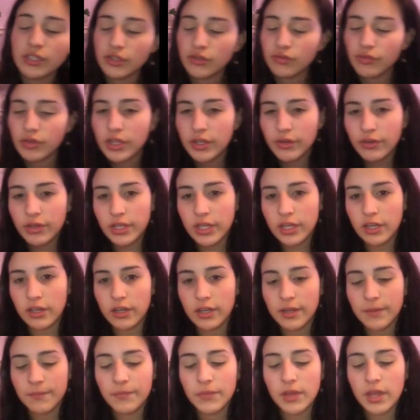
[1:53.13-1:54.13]
It's really
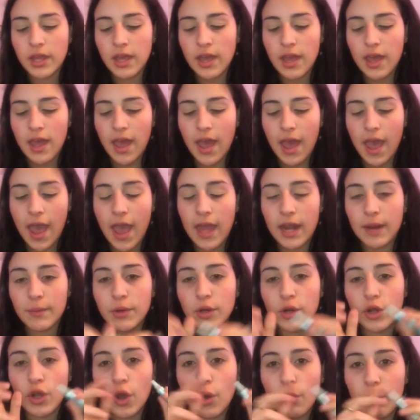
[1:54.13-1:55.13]
good, and I'm
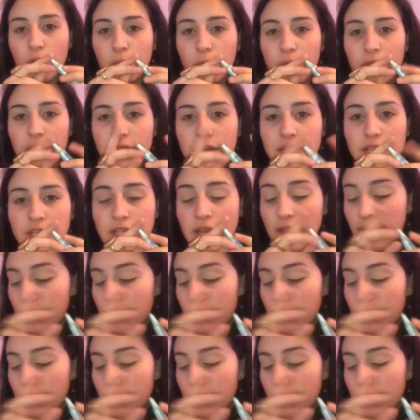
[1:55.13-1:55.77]
going to go in with this,